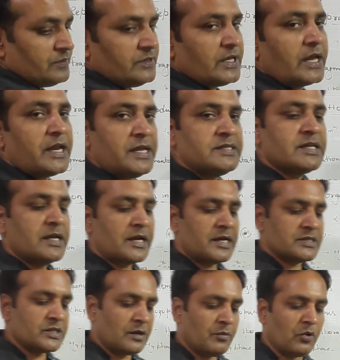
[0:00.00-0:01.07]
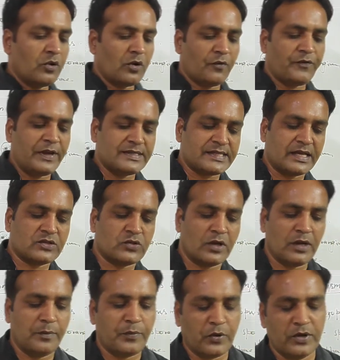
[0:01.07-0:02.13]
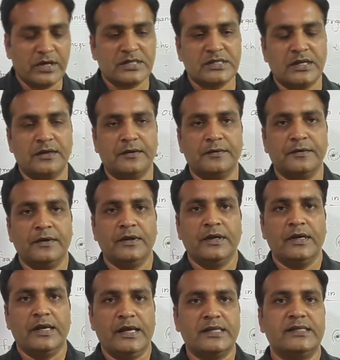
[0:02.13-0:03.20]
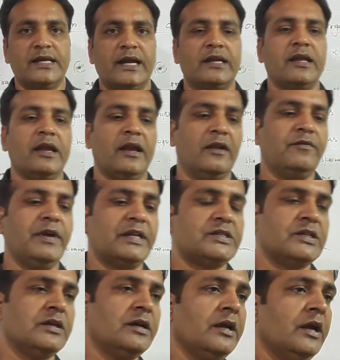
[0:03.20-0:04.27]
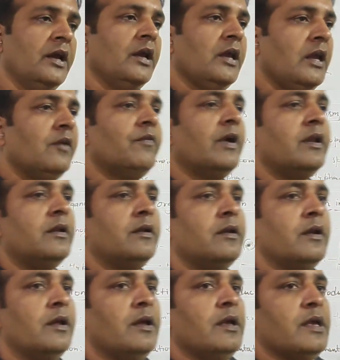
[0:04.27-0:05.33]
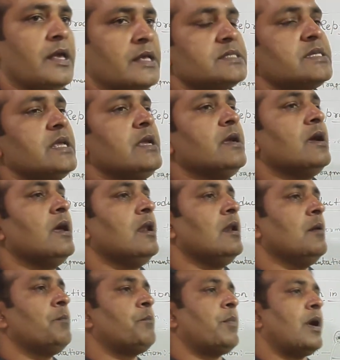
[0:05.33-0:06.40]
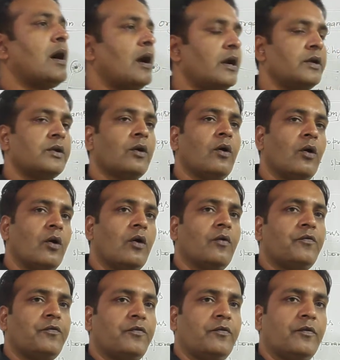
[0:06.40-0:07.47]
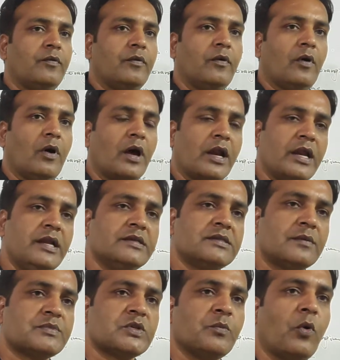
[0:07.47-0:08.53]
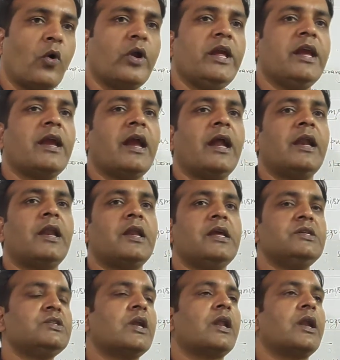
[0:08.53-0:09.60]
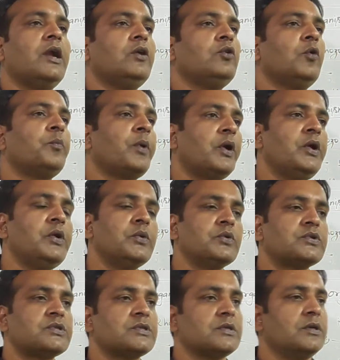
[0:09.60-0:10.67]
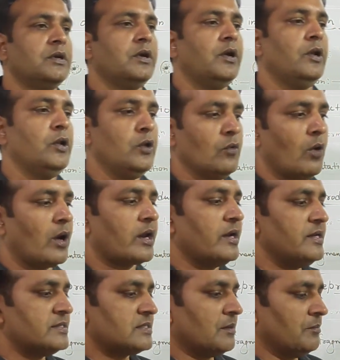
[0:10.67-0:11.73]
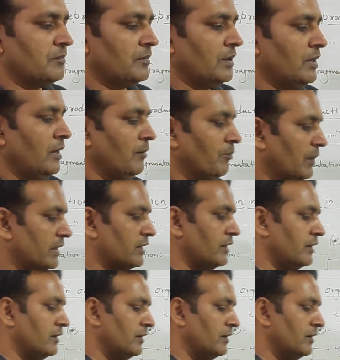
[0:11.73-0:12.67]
The regeneration mode of asexual reproduction is that in which even a single part of organism's body can regenerate to produce new organism, but